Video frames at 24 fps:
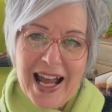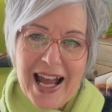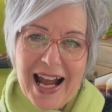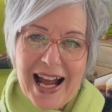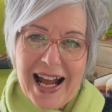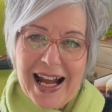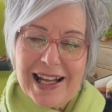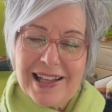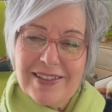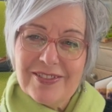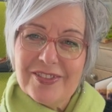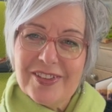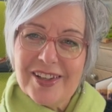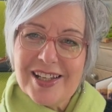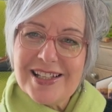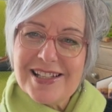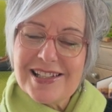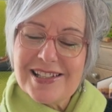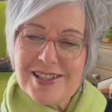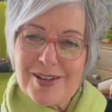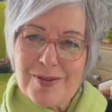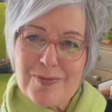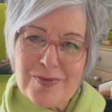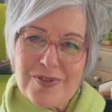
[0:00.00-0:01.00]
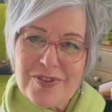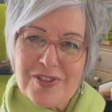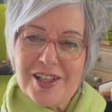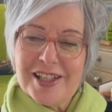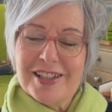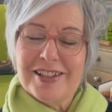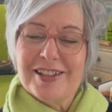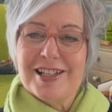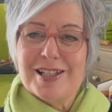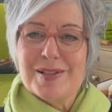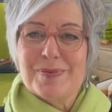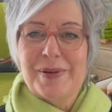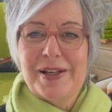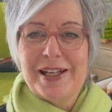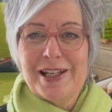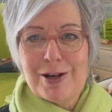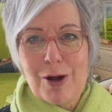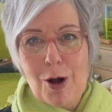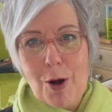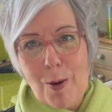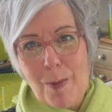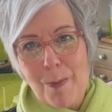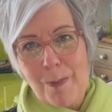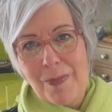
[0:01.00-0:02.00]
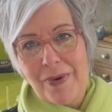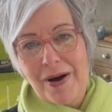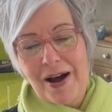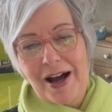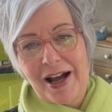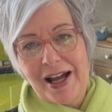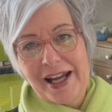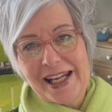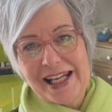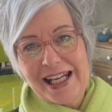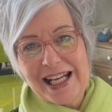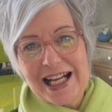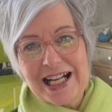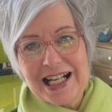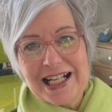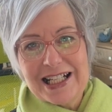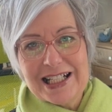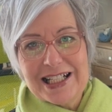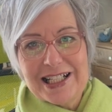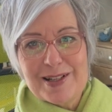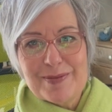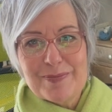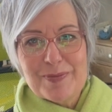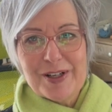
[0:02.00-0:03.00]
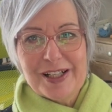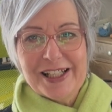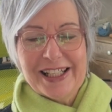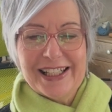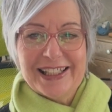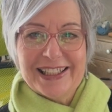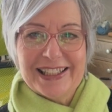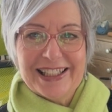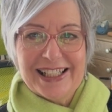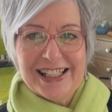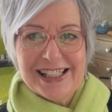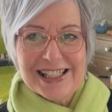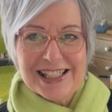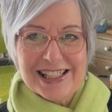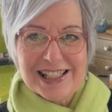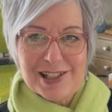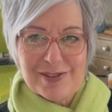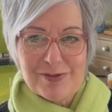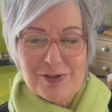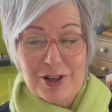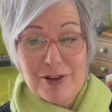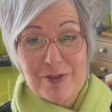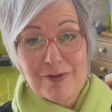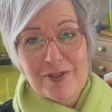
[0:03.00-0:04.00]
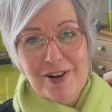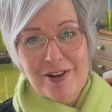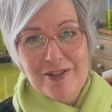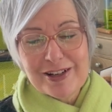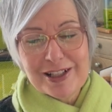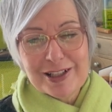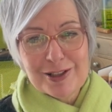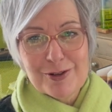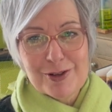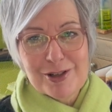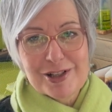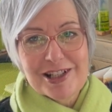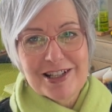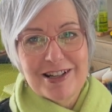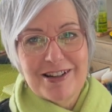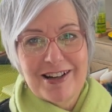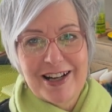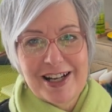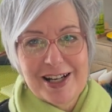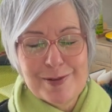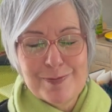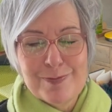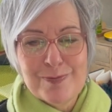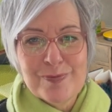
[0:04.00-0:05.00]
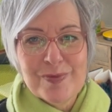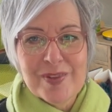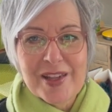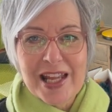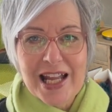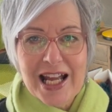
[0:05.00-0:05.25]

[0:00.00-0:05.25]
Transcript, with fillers: And there's something that's been on my uh, bucket list for a very long time.